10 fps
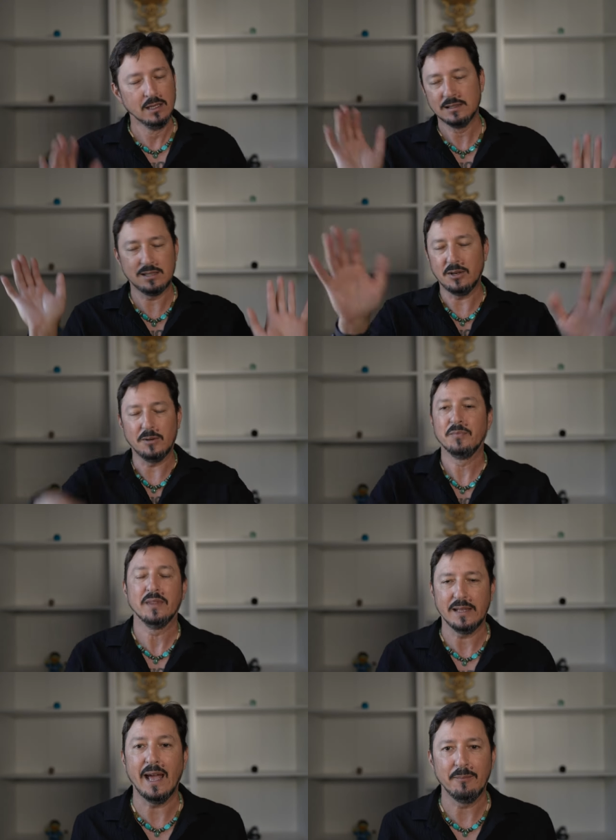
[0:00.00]
So,
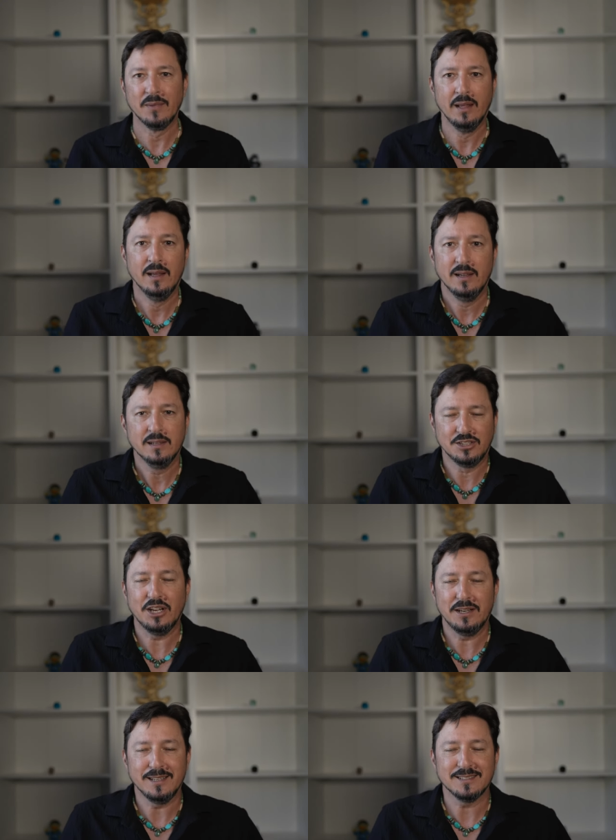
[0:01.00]
yeah,
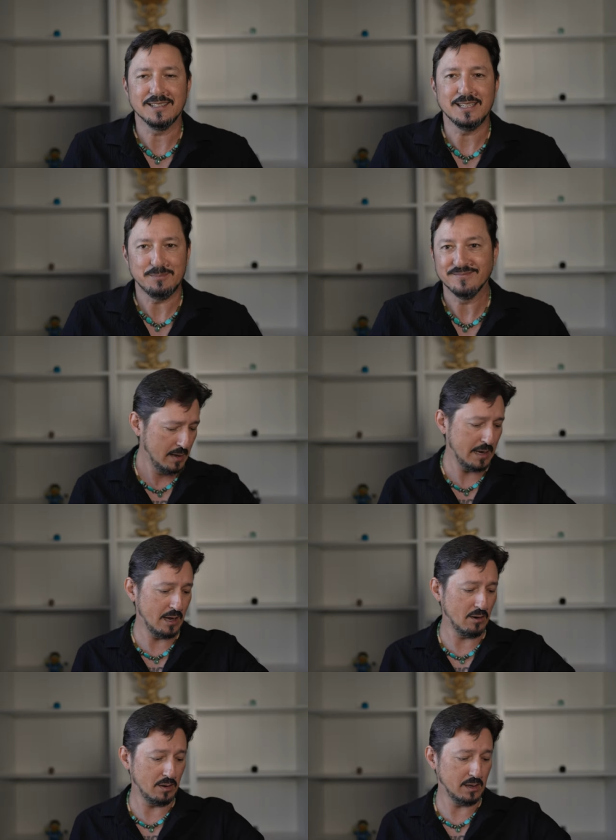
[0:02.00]
shit night sleep.
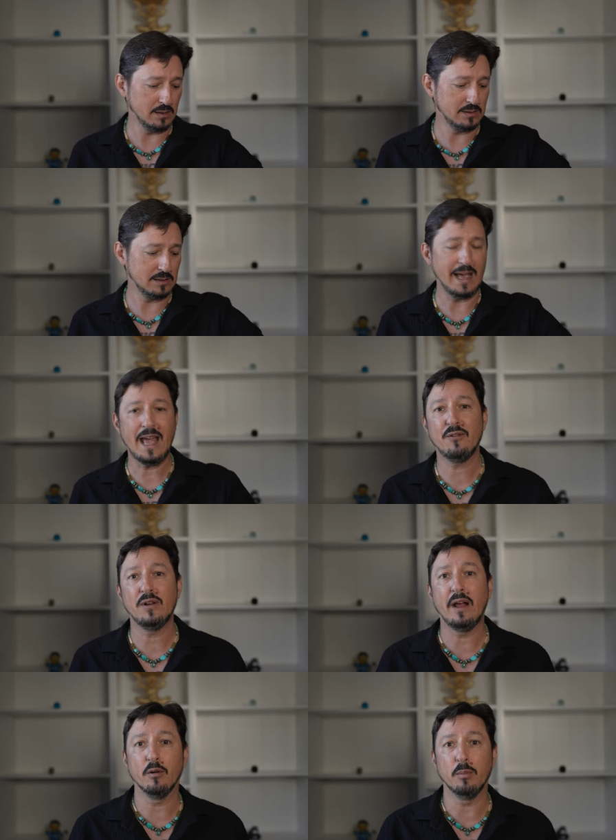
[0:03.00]
Now, it's a half
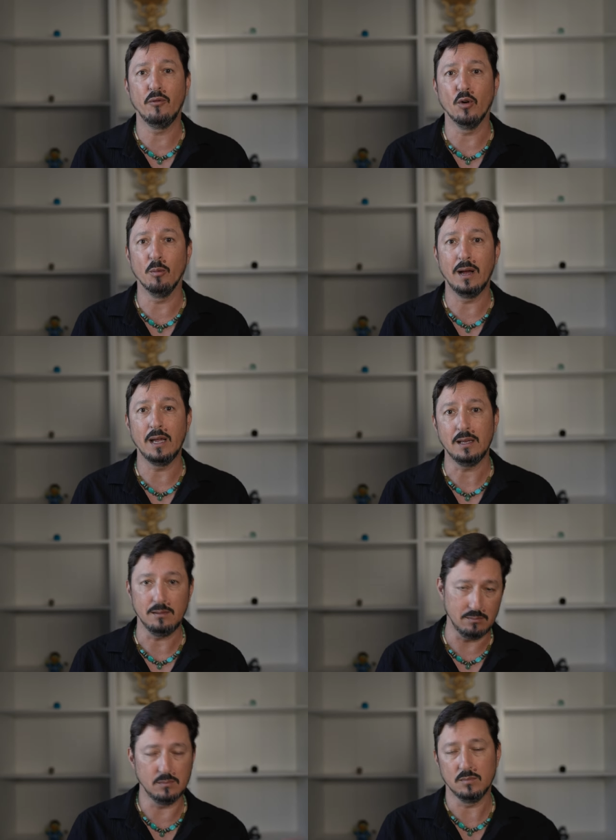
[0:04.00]
an hour before my
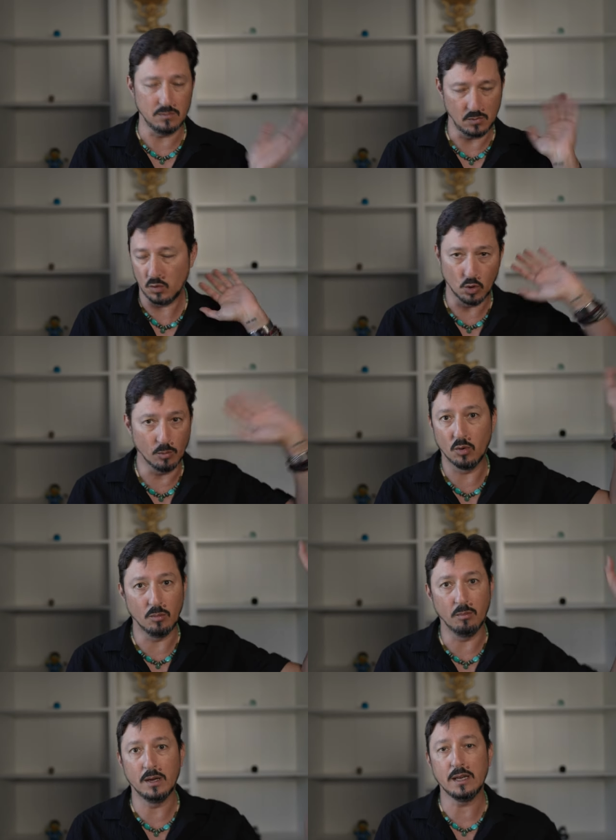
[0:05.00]
normal
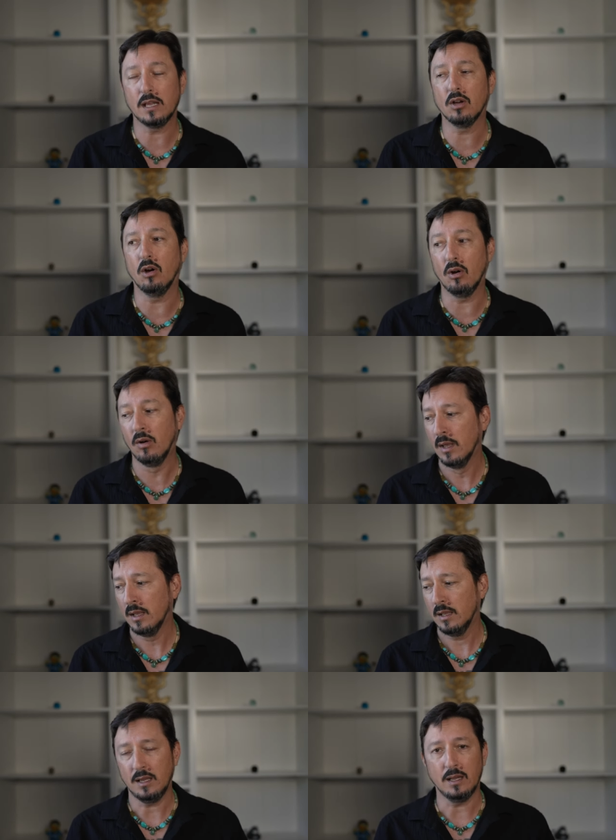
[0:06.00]
Monday call
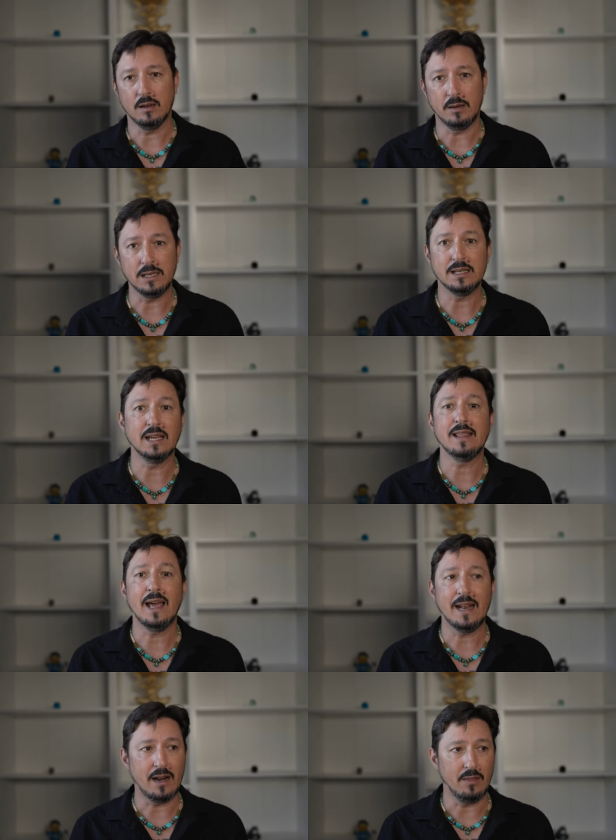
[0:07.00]
and I need to get
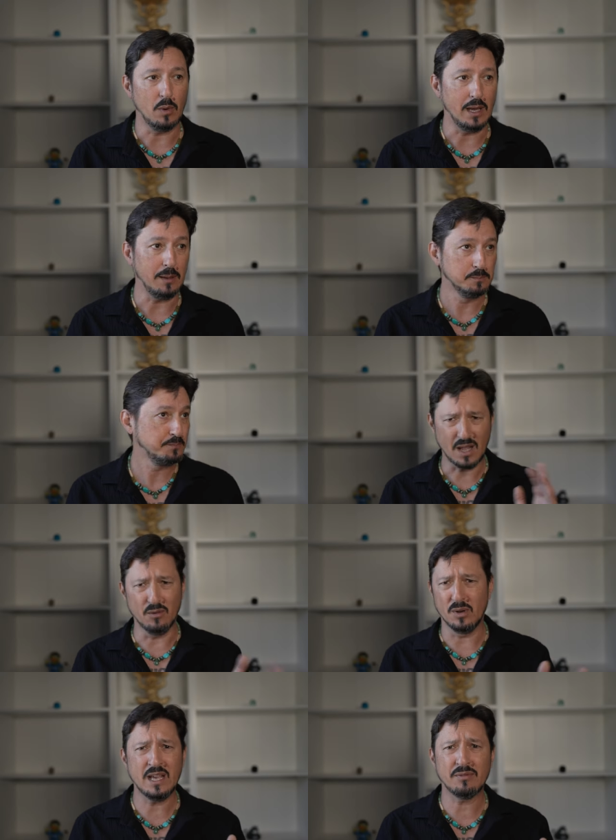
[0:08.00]
that out of the way. I
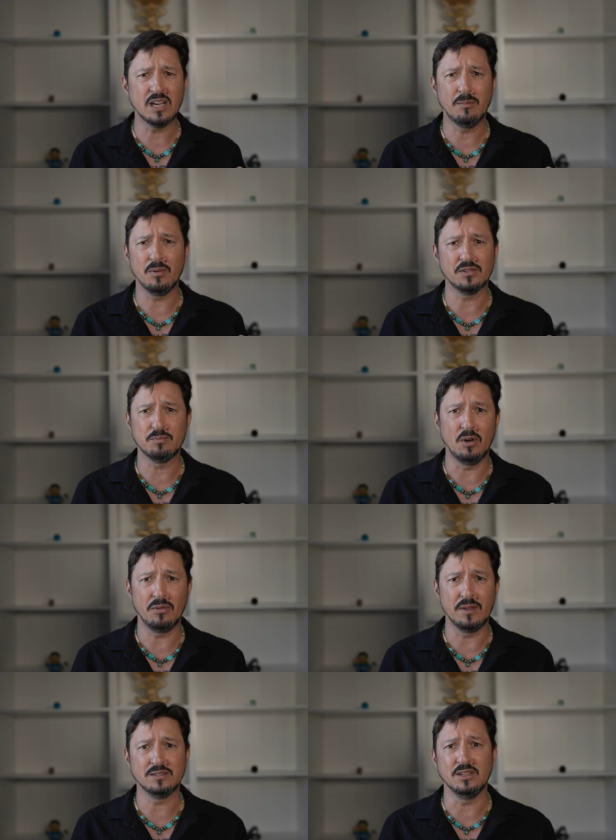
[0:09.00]
only have a couple of small
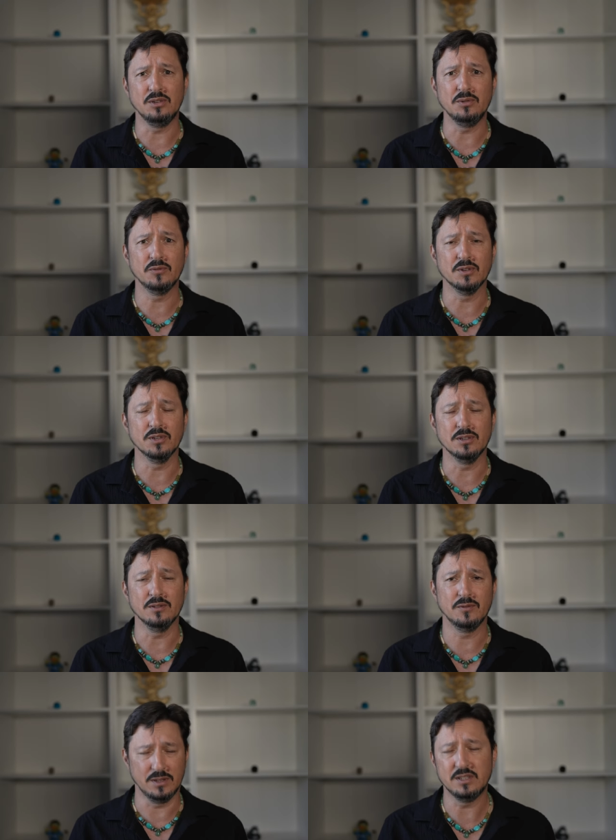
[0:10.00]
things to do for
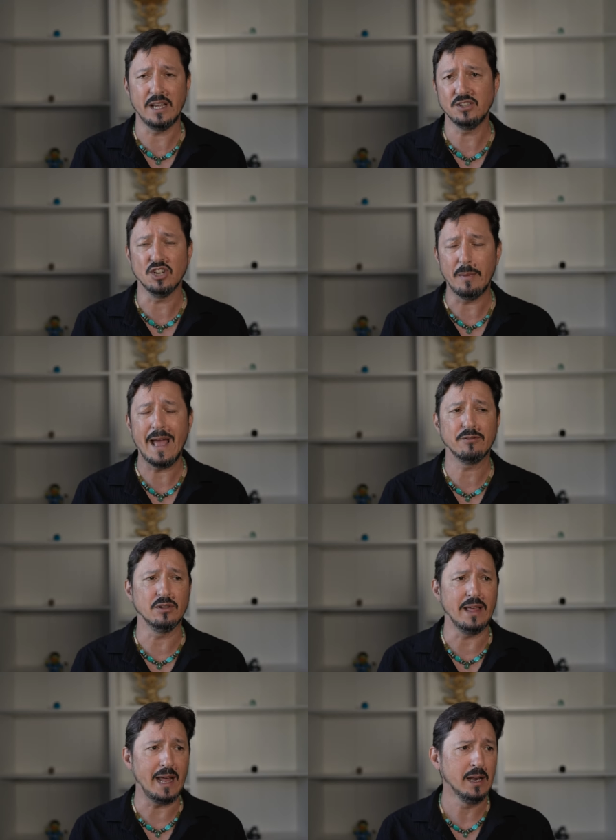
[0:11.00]
for the day job after
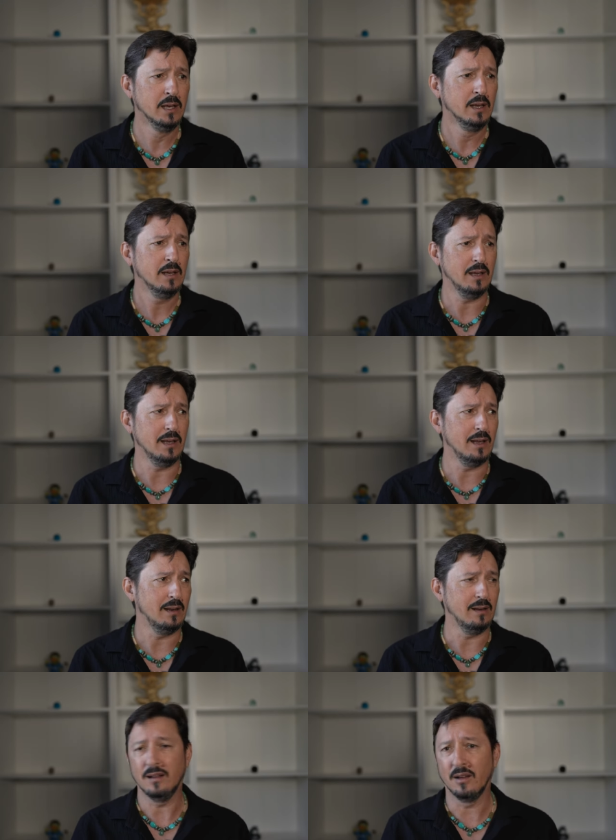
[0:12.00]
that.
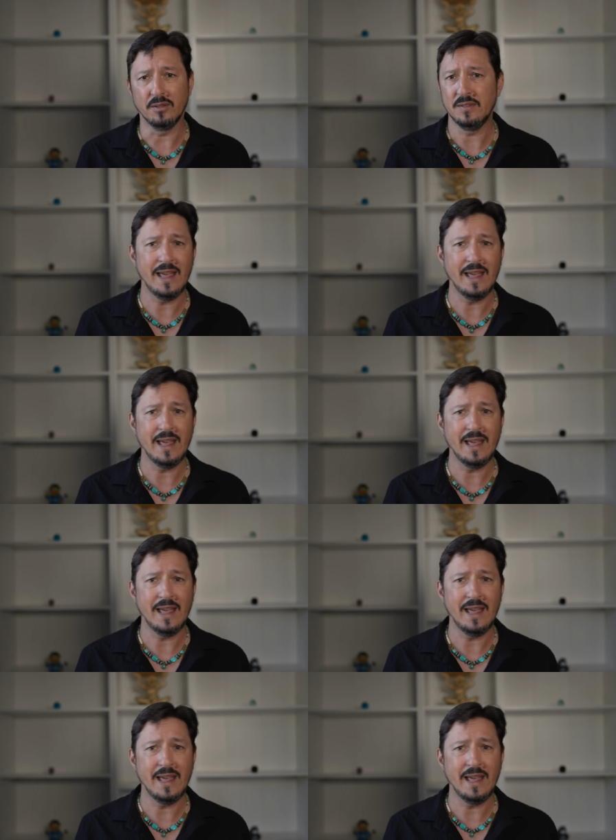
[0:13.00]
And eh, other than